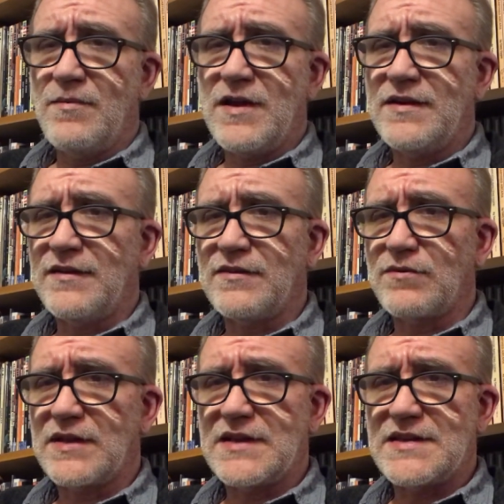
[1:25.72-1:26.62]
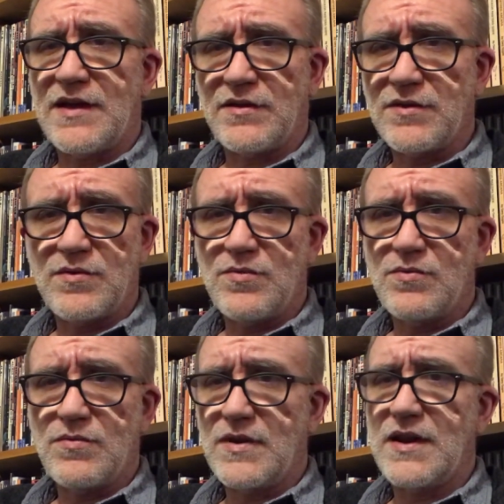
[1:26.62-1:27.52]
It doesn't really tell you
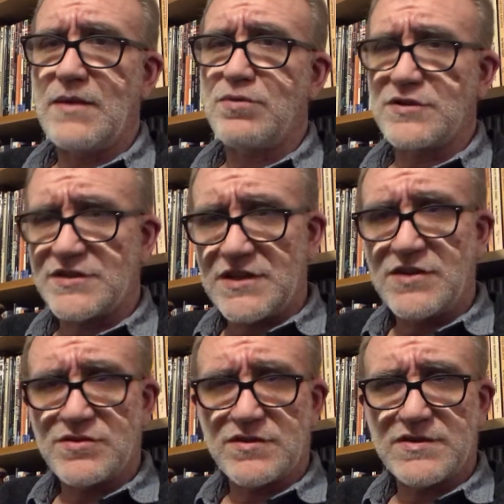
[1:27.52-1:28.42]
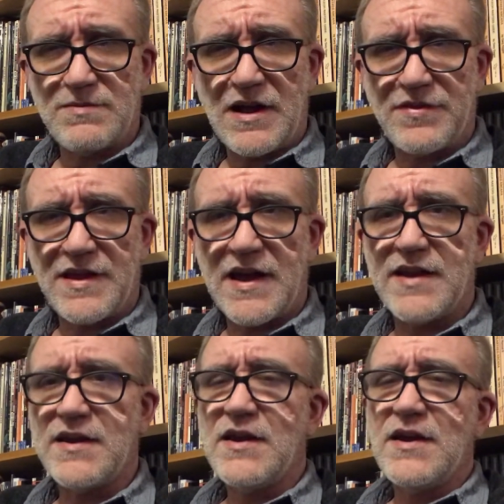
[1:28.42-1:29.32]
any procedures about that.
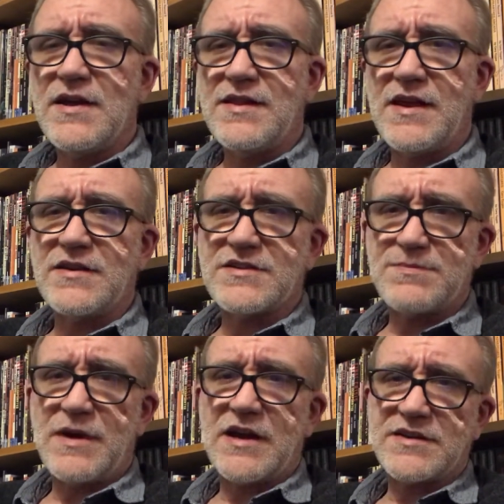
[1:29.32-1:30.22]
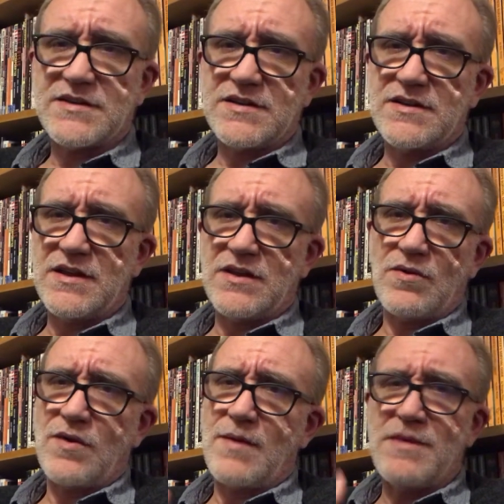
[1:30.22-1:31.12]
They expect that
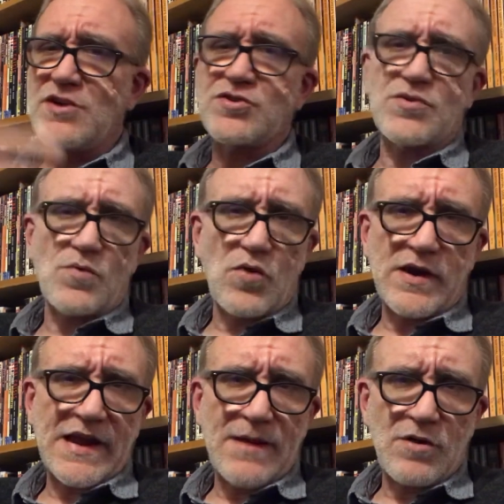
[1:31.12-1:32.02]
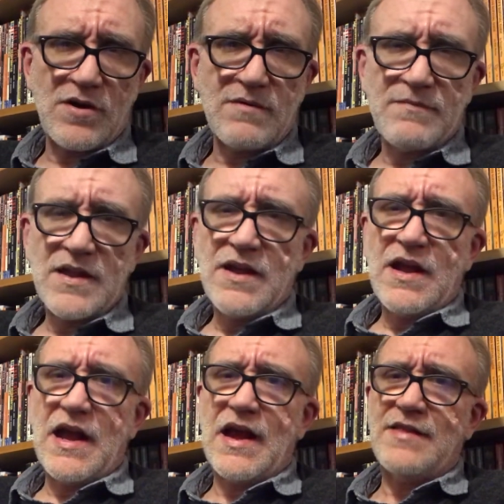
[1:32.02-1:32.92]
you're a miniature wargamer
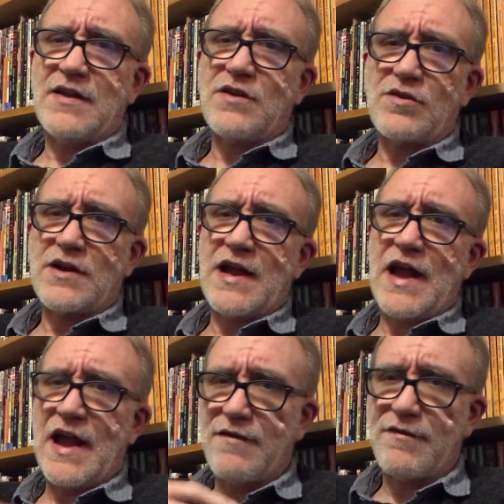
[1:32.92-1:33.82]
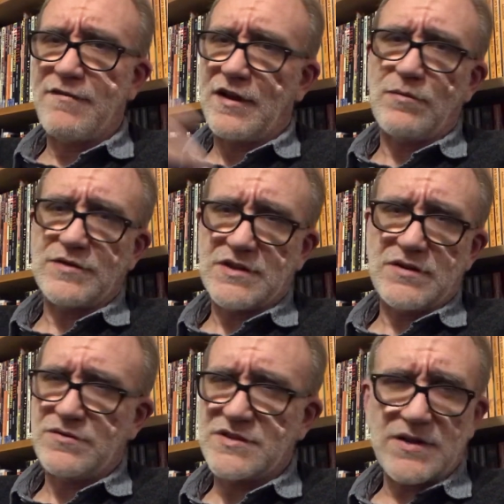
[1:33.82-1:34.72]
and that you're going to have available to
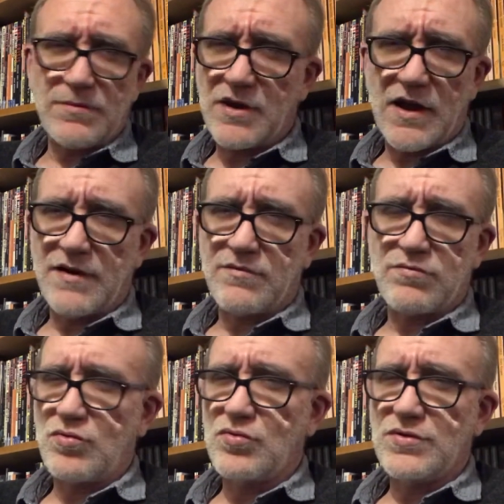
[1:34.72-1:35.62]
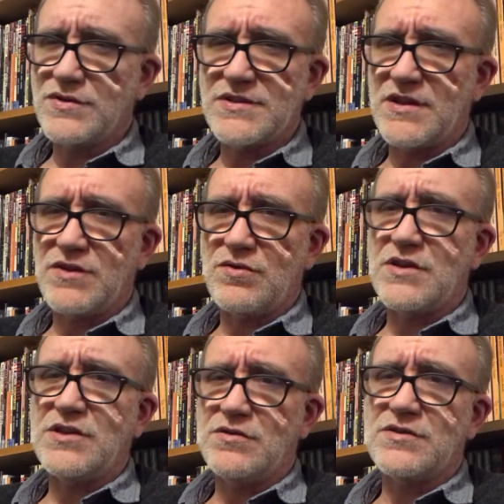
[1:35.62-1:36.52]
you some kind of rules that you
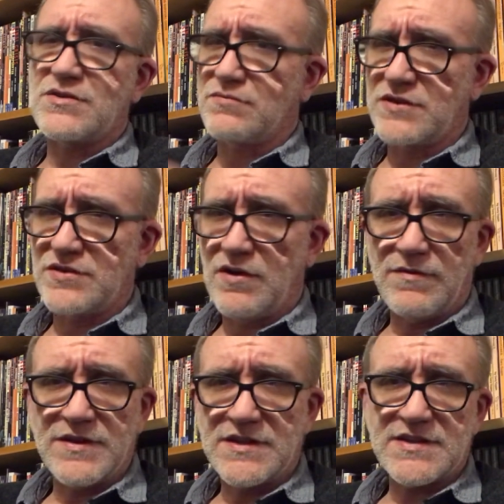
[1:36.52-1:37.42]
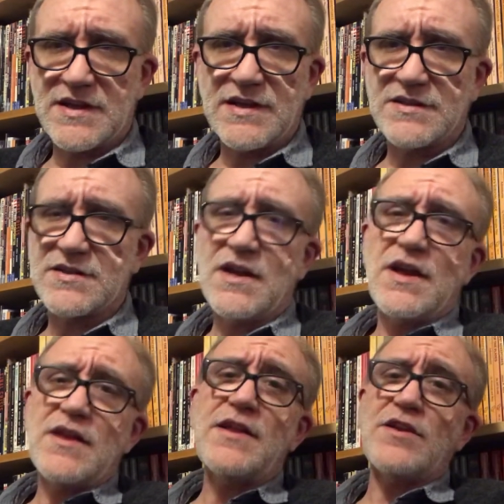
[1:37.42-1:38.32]
could use to resolve these things.
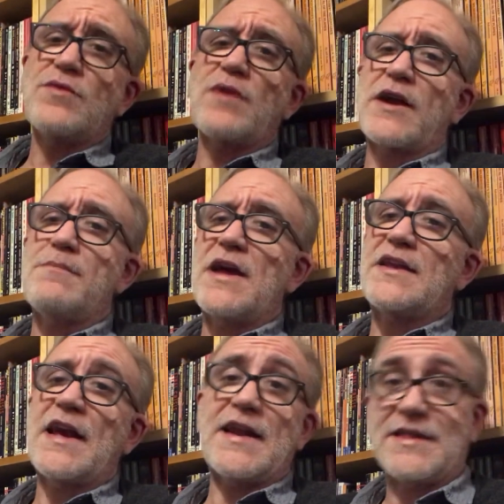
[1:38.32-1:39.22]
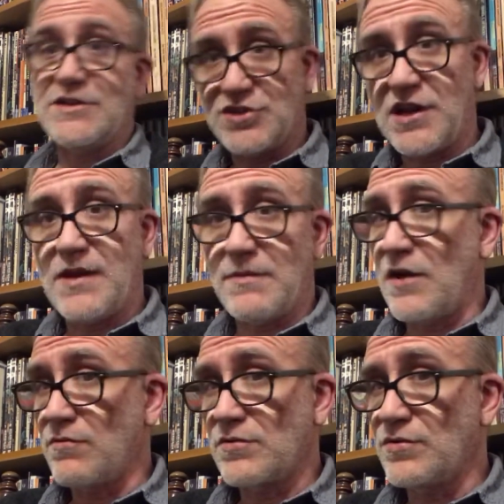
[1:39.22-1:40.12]
They do recommend getting the
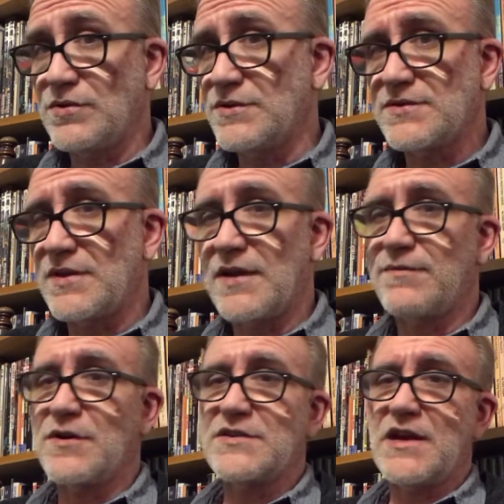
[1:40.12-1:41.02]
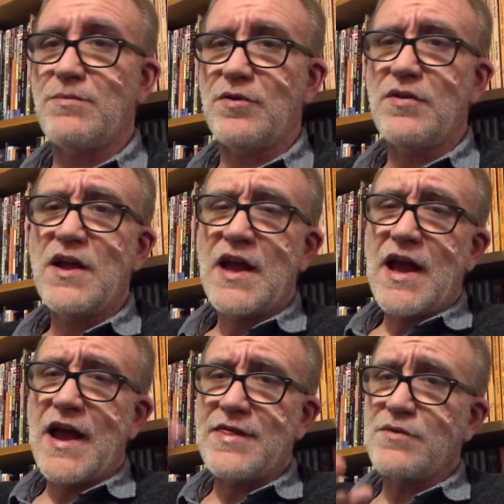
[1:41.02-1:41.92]
chainmail rules, like for example.
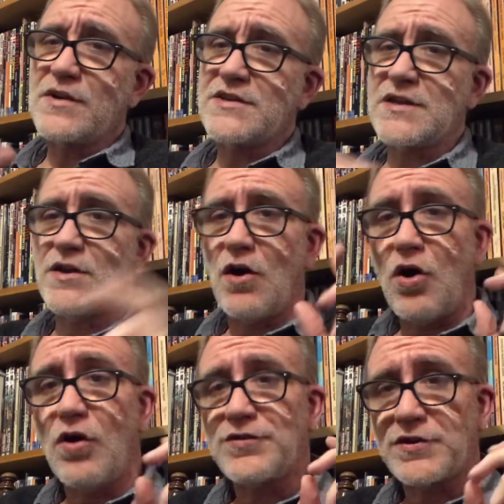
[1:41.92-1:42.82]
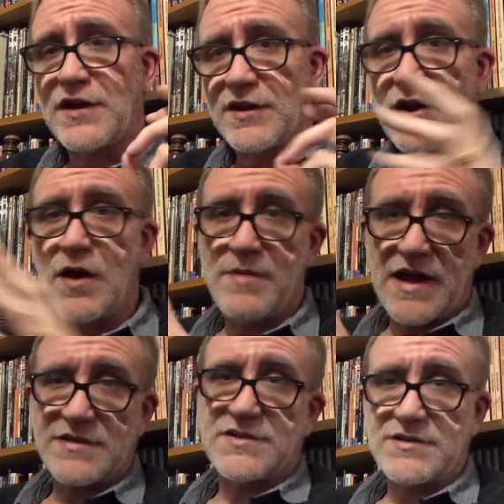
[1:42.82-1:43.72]
And there is an alternate combat
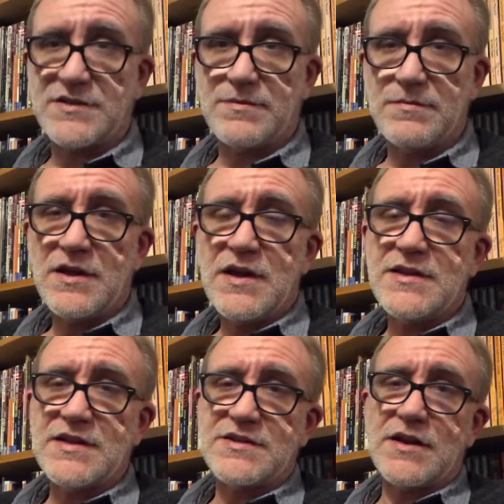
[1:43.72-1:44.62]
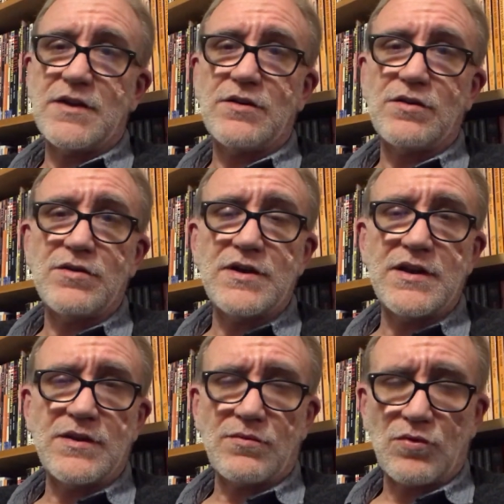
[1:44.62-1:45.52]
system that's included
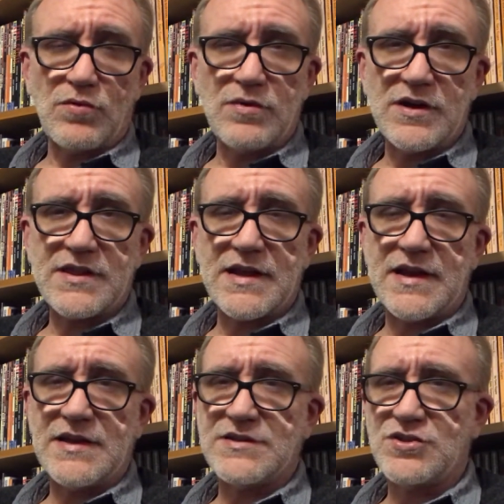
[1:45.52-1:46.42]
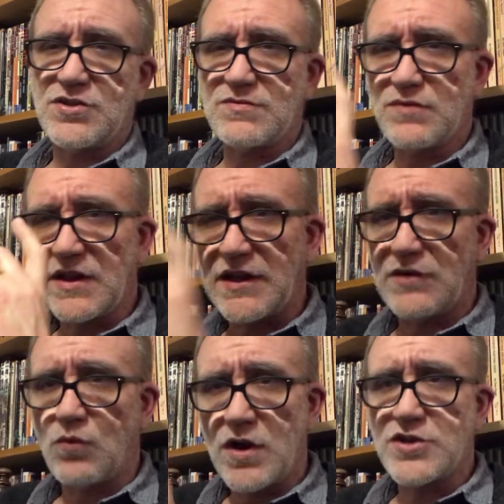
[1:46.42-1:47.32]
in the rulebook that is just really a
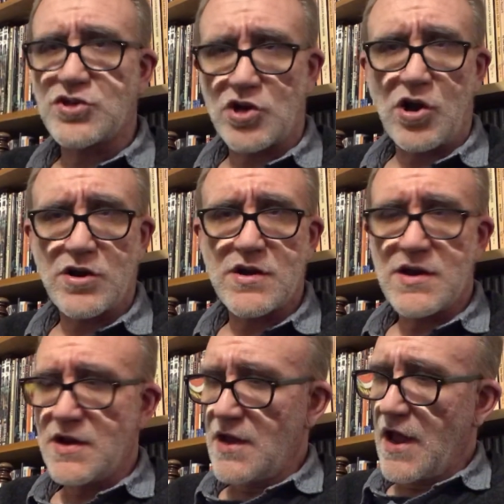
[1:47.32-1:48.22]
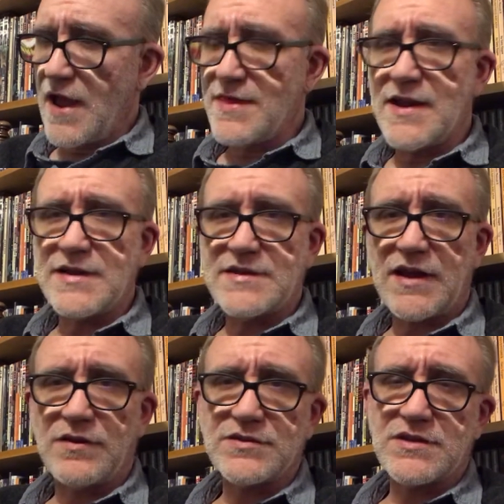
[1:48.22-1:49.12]
one chart, and then it
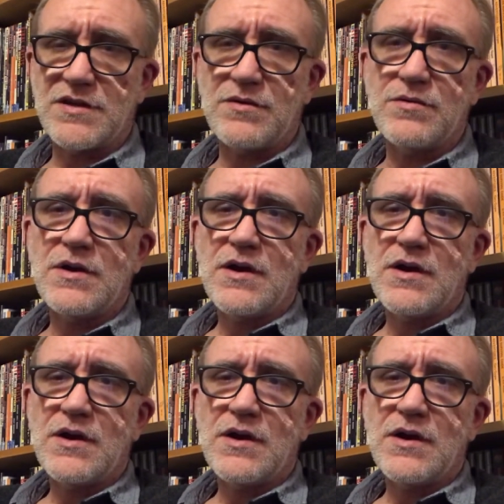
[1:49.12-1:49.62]
tells you